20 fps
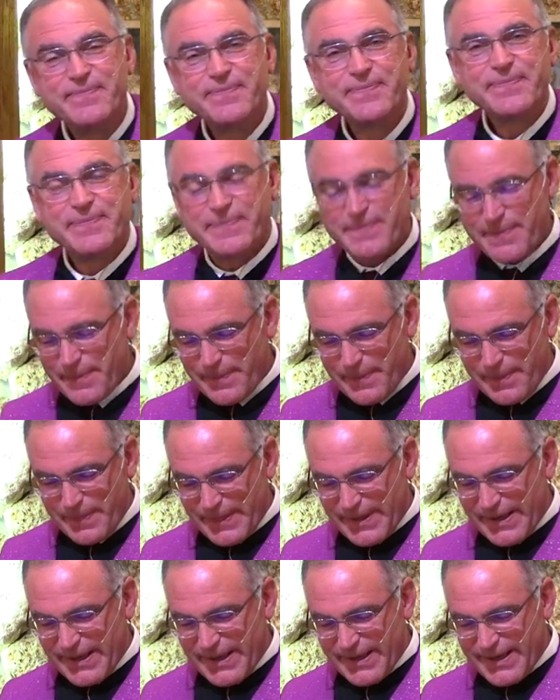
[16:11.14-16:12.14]

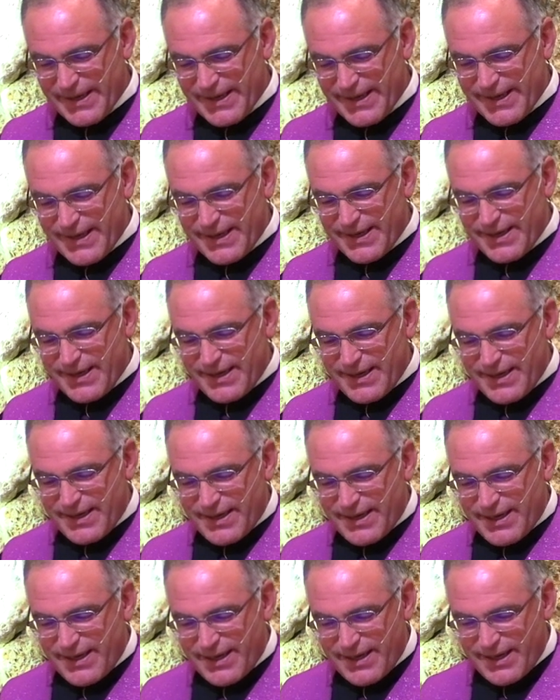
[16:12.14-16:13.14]

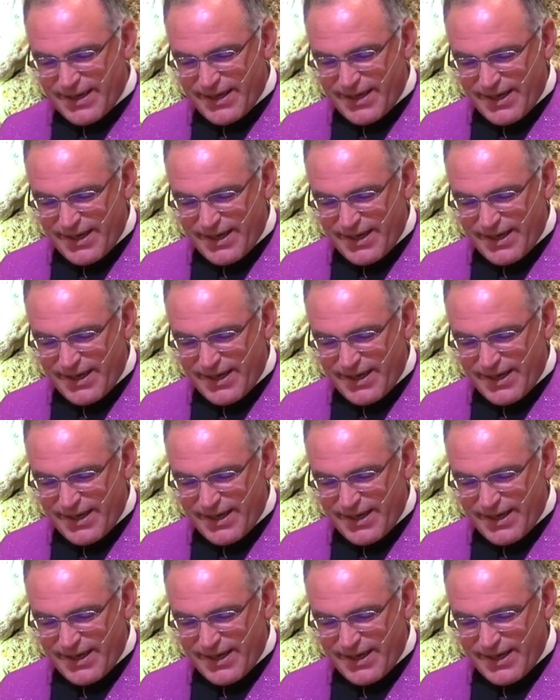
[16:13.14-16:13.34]
(silence)